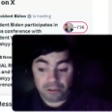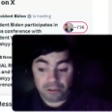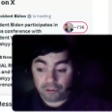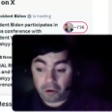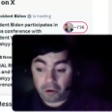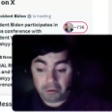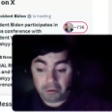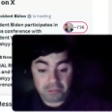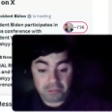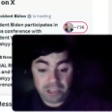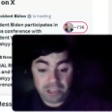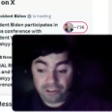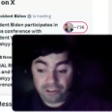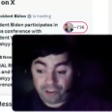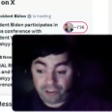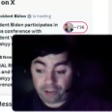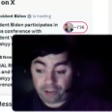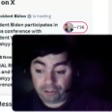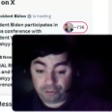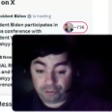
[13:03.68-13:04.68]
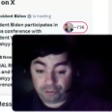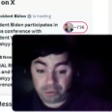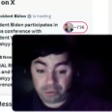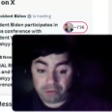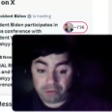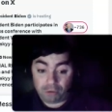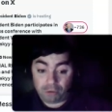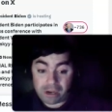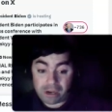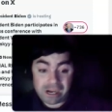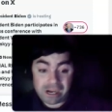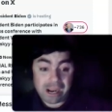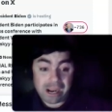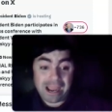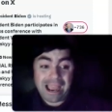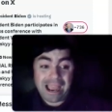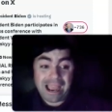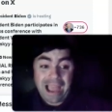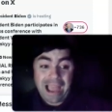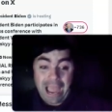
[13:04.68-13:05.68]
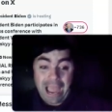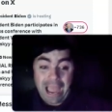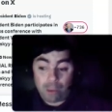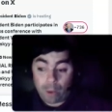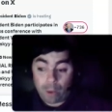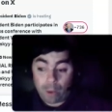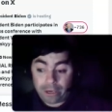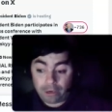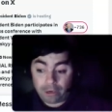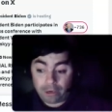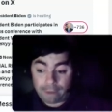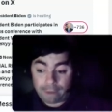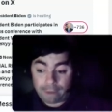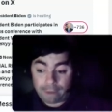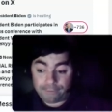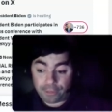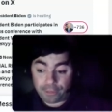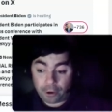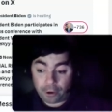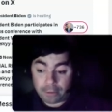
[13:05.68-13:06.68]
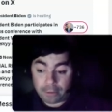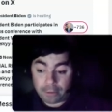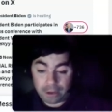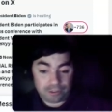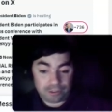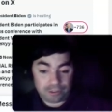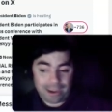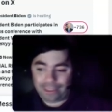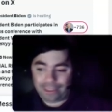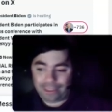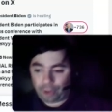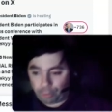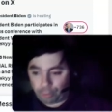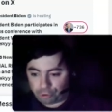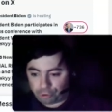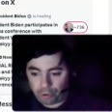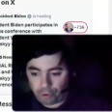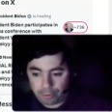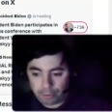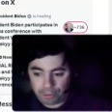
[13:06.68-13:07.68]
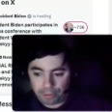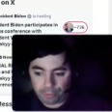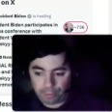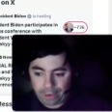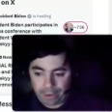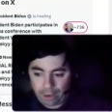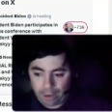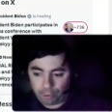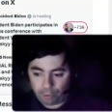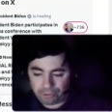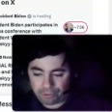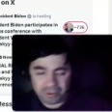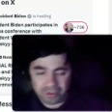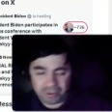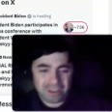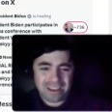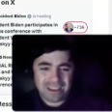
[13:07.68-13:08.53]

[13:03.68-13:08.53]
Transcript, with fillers: So the injections went great. I waited around for 30 minutes. I thought it was going to be 3 hours.